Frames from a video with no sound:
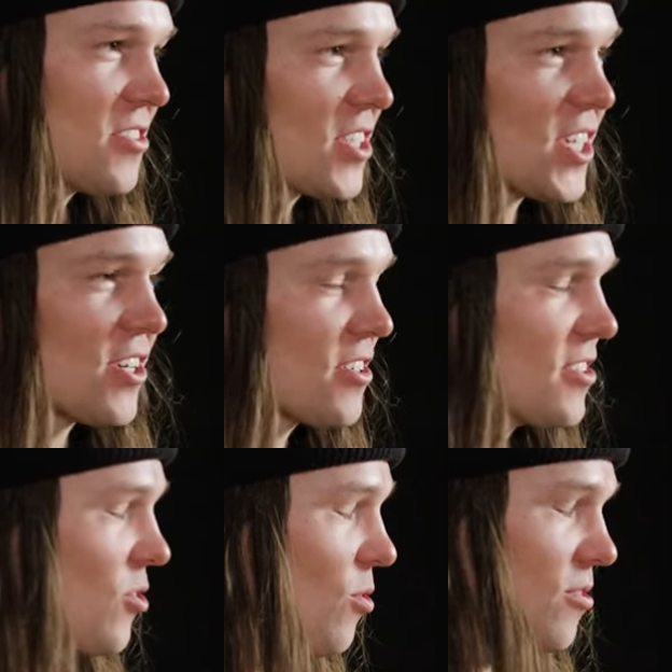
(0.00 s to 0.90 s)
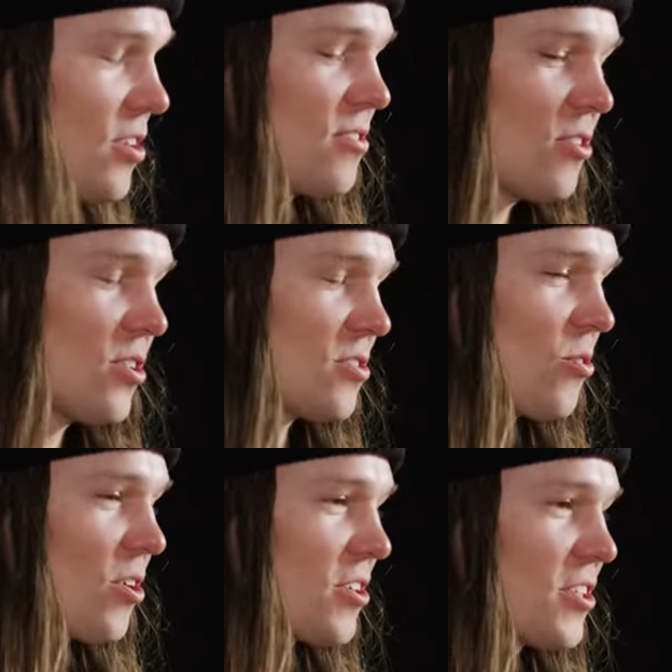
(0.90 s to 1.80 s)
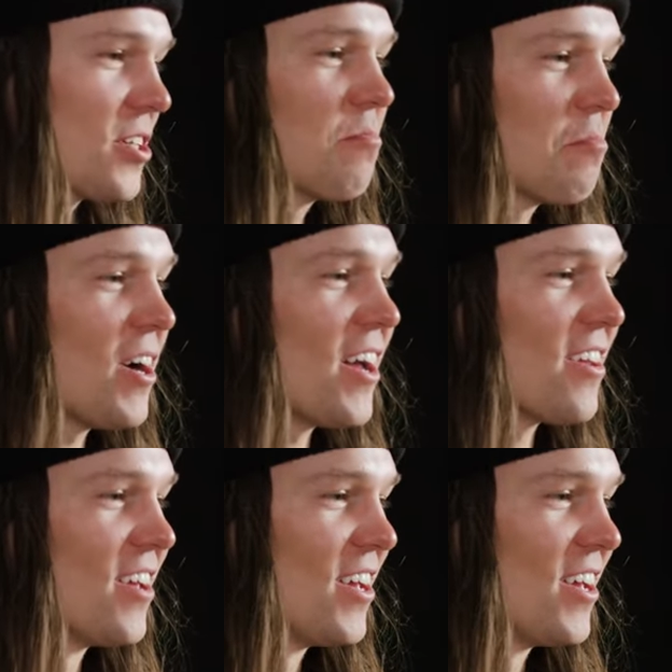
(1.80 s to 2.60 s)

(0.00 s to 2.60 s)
skier historically, but